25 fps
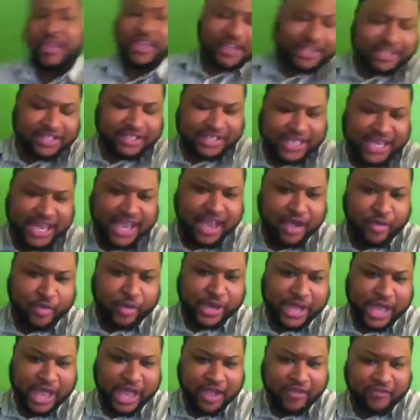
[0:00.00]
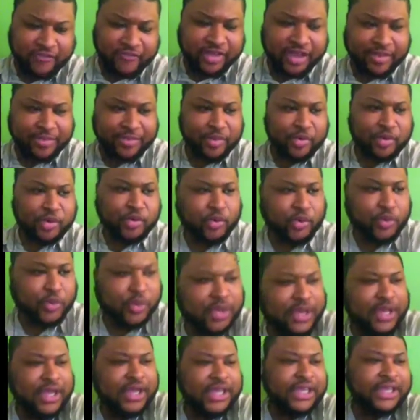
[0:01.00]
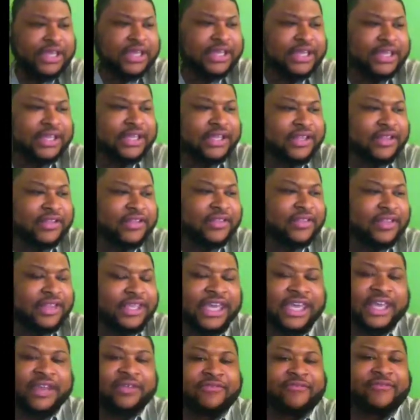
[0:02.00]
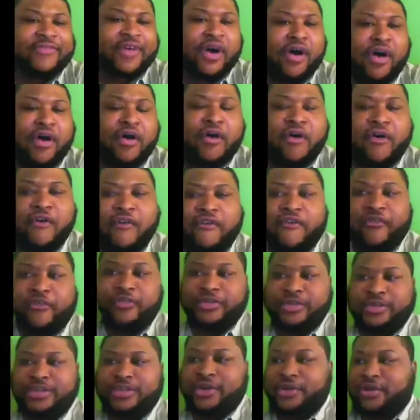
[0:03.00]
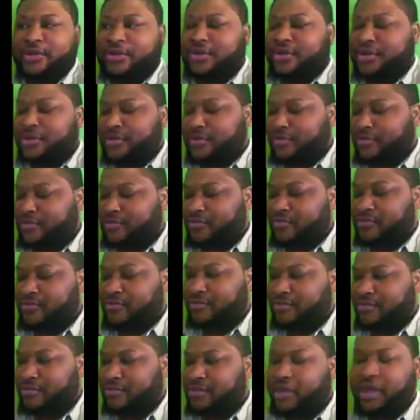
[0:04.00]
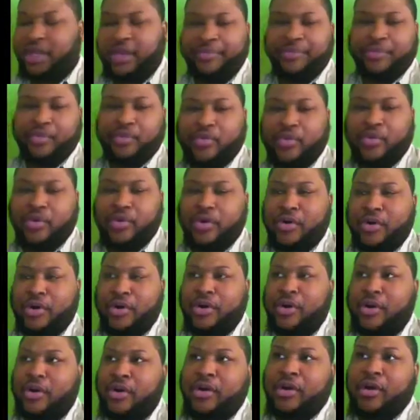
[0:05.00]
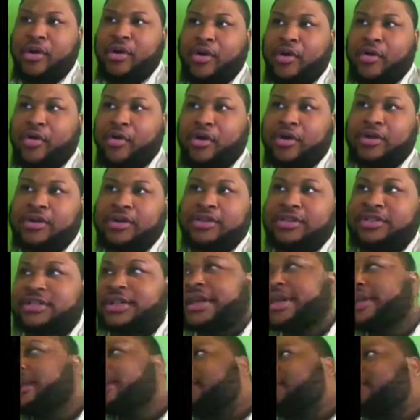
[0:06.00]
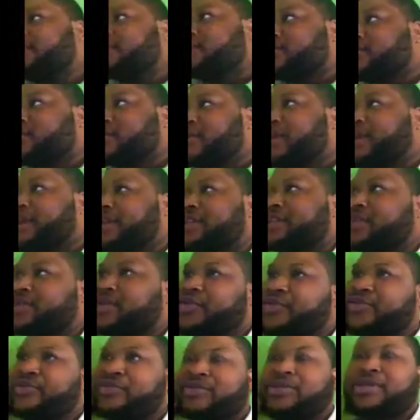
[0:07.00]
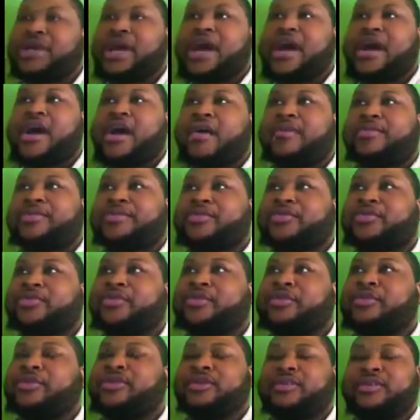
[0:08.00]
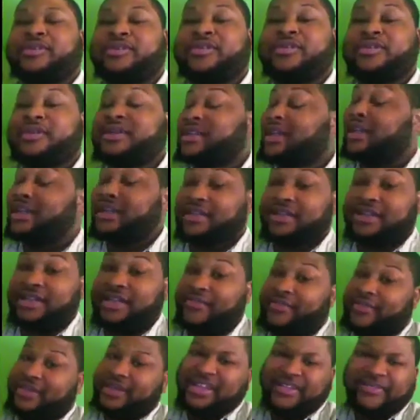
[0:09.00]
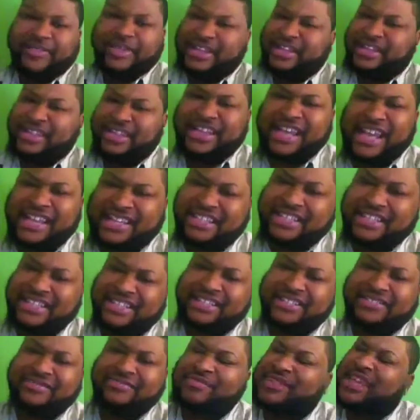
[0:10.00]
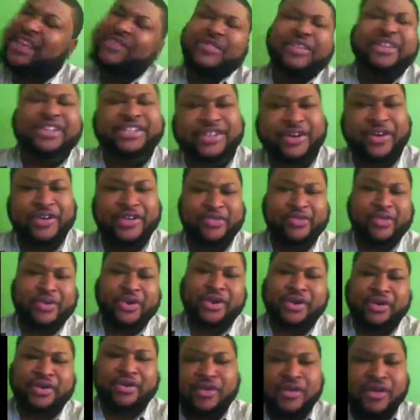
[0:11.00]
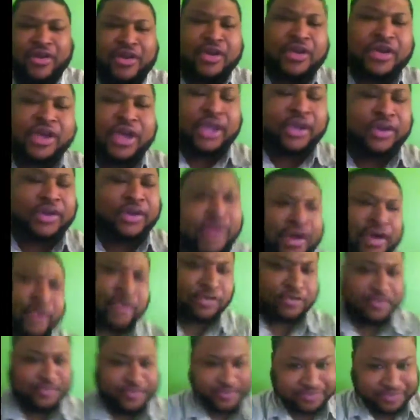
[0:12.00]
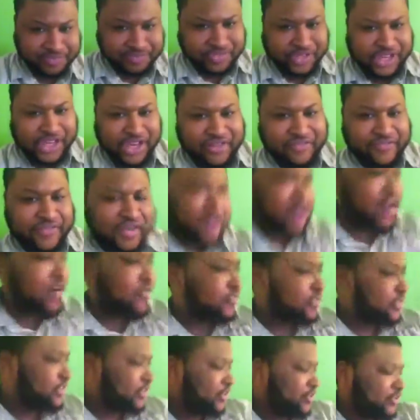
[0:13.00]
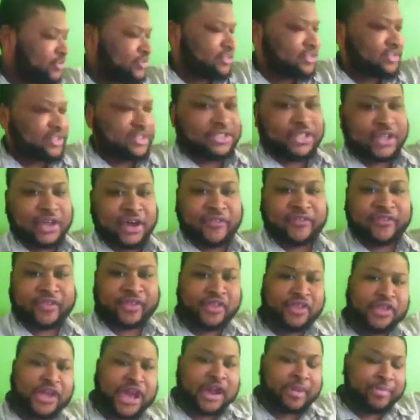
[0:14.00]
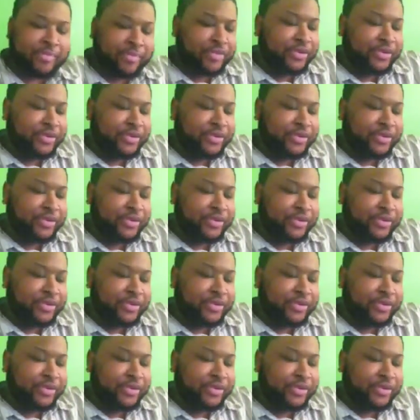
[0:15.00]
in this time, we have people who get involved with certain people or organizations, or they get certain jobs, or even in the church world, get involved with churches and stuff, and you're not